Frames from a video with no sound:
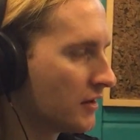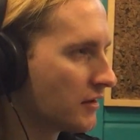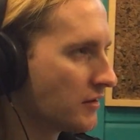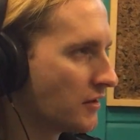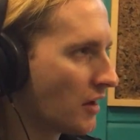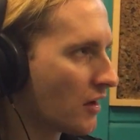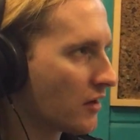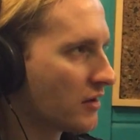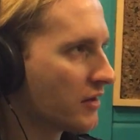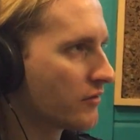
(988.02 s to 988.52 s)

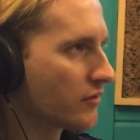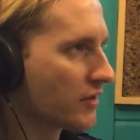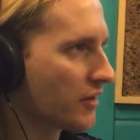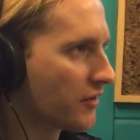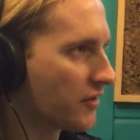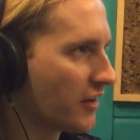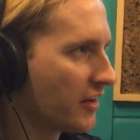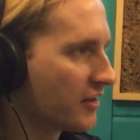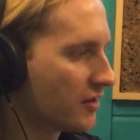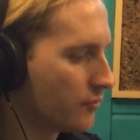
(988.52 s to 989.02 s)
not only for the
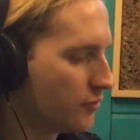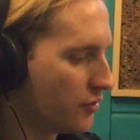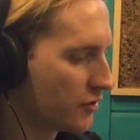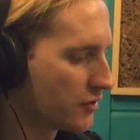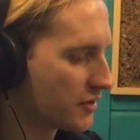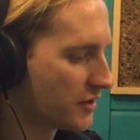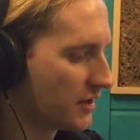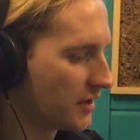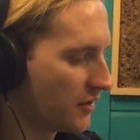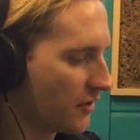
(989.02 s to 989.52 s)
sake of
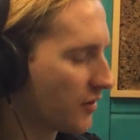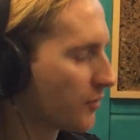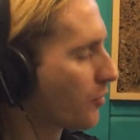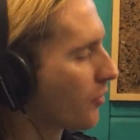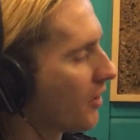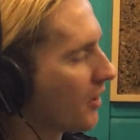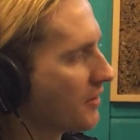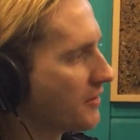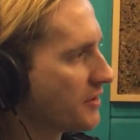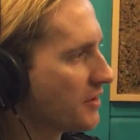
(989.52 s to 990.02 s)
pushing this
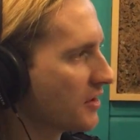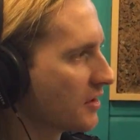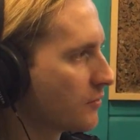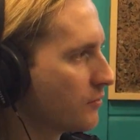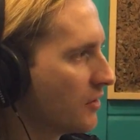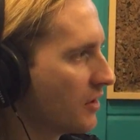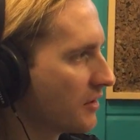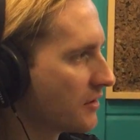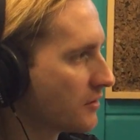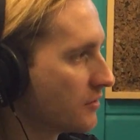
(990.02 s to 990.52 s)
project,
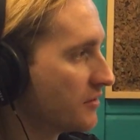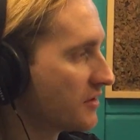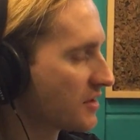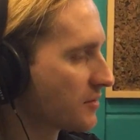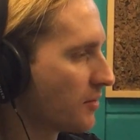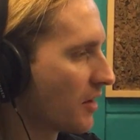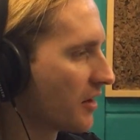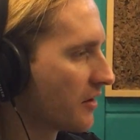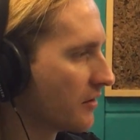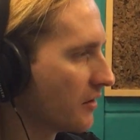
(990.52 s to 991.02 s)
but to
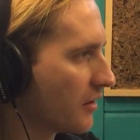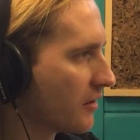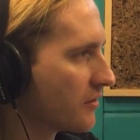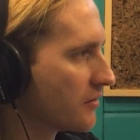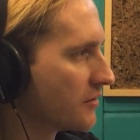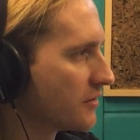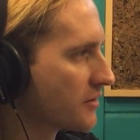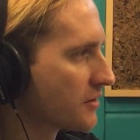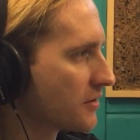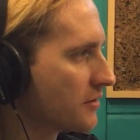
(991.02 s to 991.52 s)
inspire
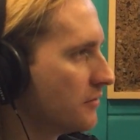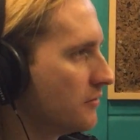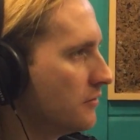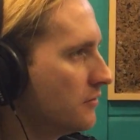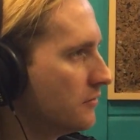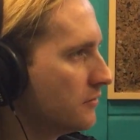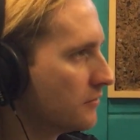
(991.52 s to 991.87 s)
others to